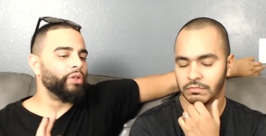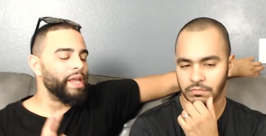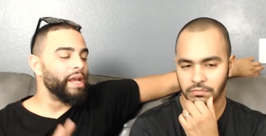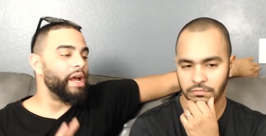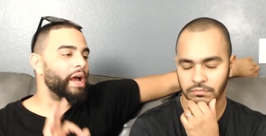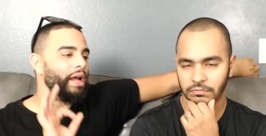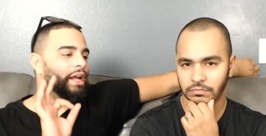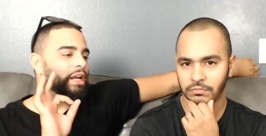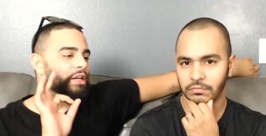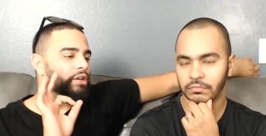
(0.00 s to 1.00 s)
Speaker 1: you think
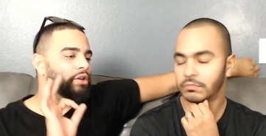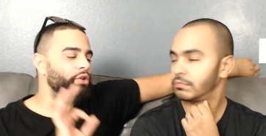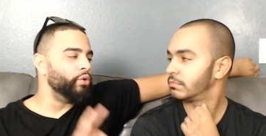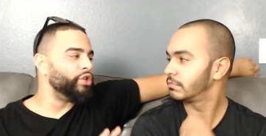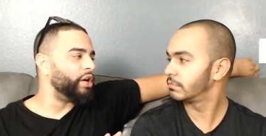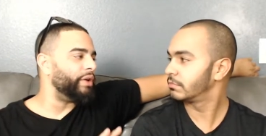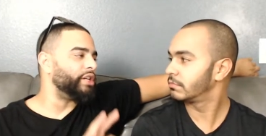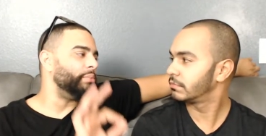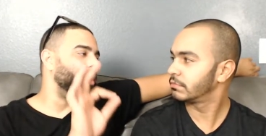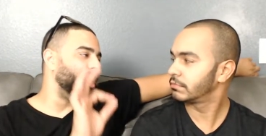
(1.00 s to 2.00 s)
new
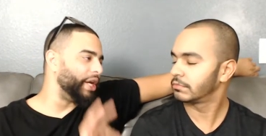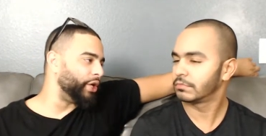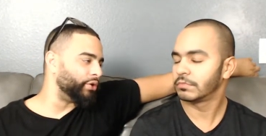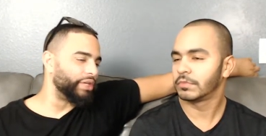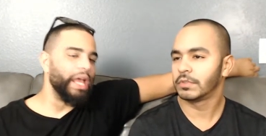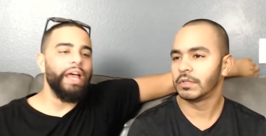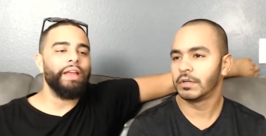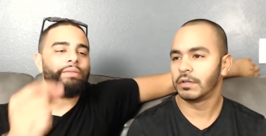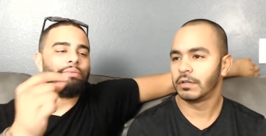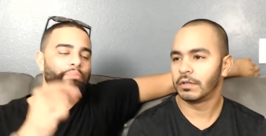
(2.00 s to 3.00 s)
generation, millennials,
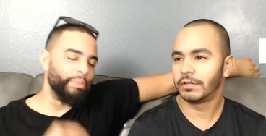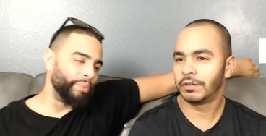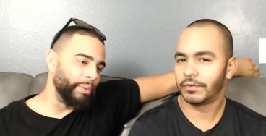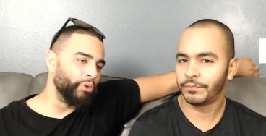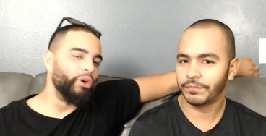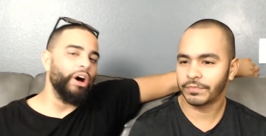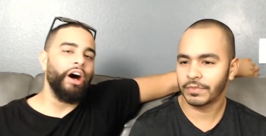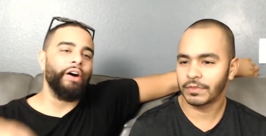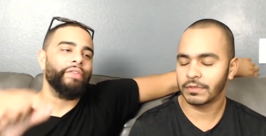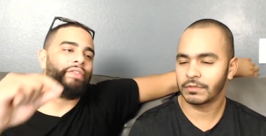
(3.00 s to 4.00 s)
people
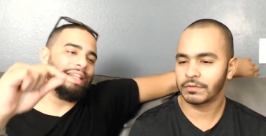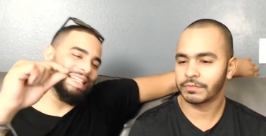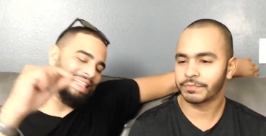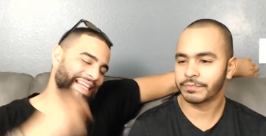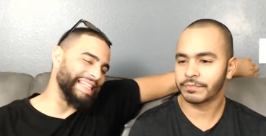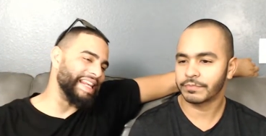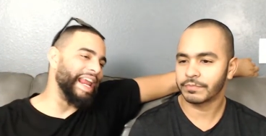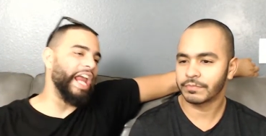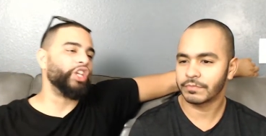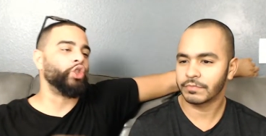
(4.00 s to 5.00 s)
of this day and
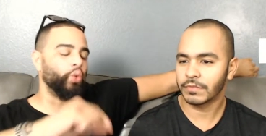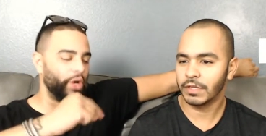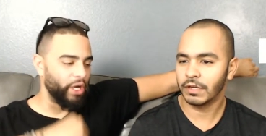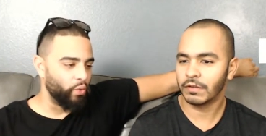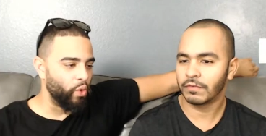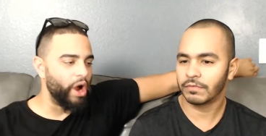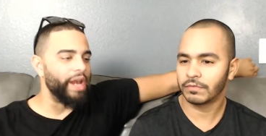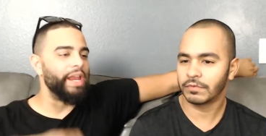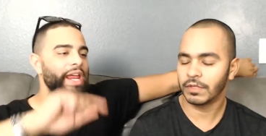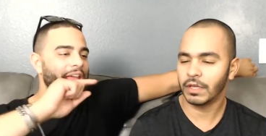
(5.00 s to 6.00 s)
age,
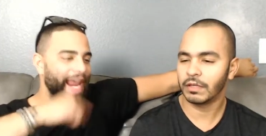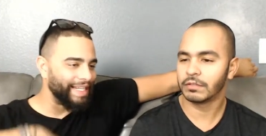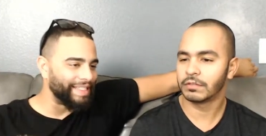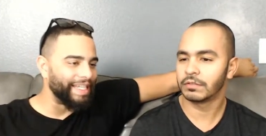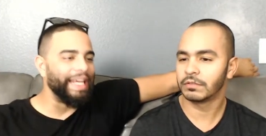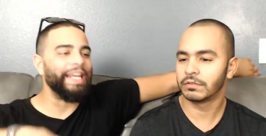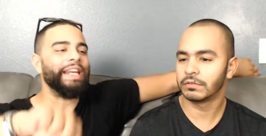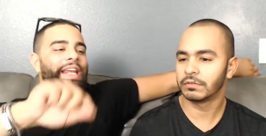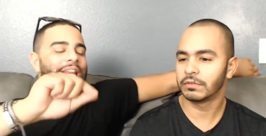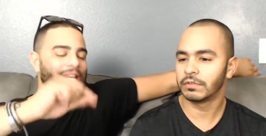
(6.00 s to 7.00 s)
twenty-one,
Speaker 2: yeah. Yeah.
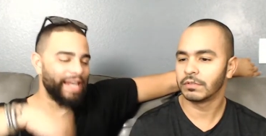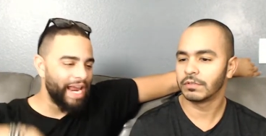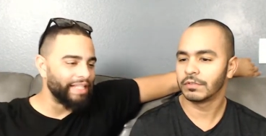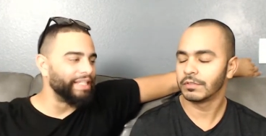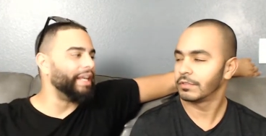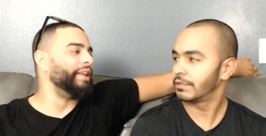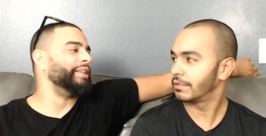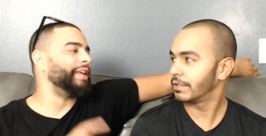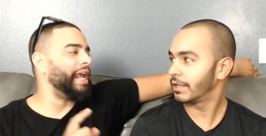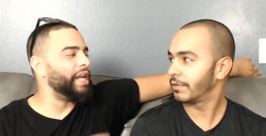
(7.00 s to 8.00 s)
eighteen, nineteen,
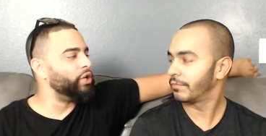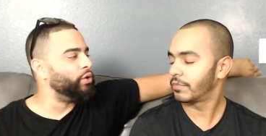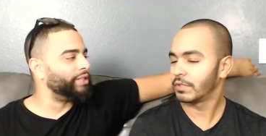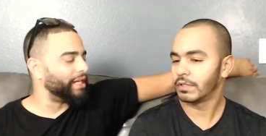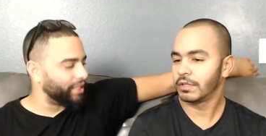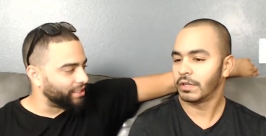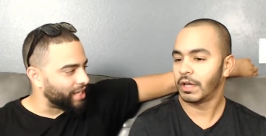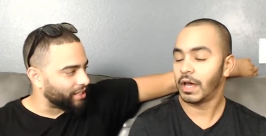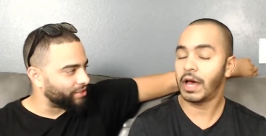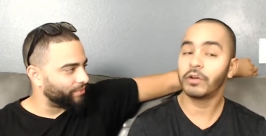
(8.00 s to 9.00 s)
can they do a tech detox?
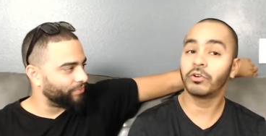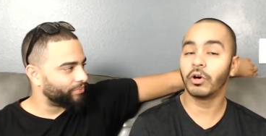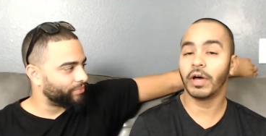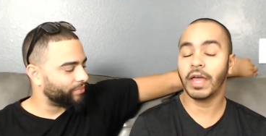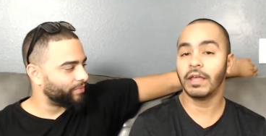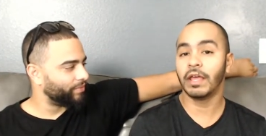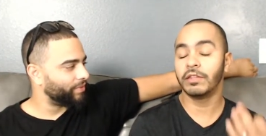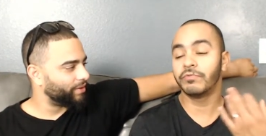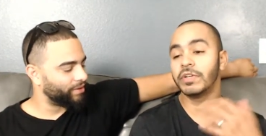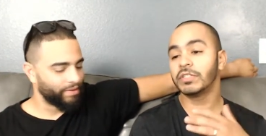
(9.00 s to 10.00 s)
I don't know. And,
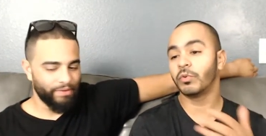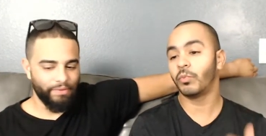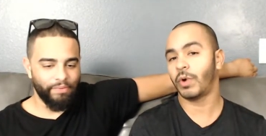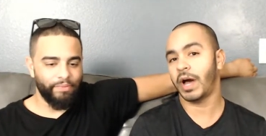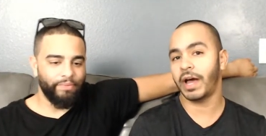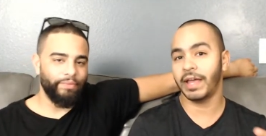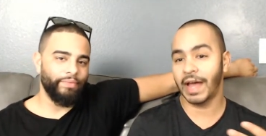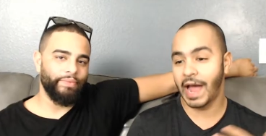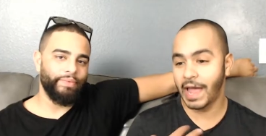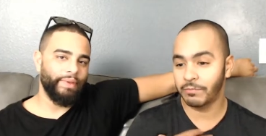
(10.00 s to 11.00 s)
and the reason why
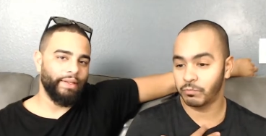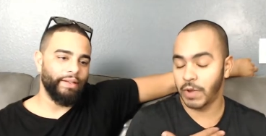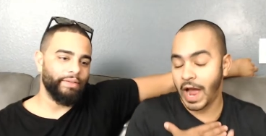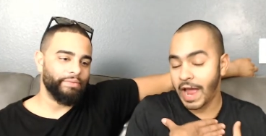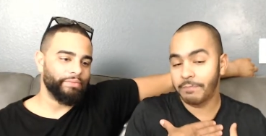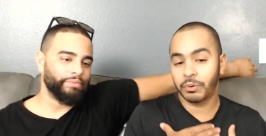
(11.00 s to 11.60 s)
I I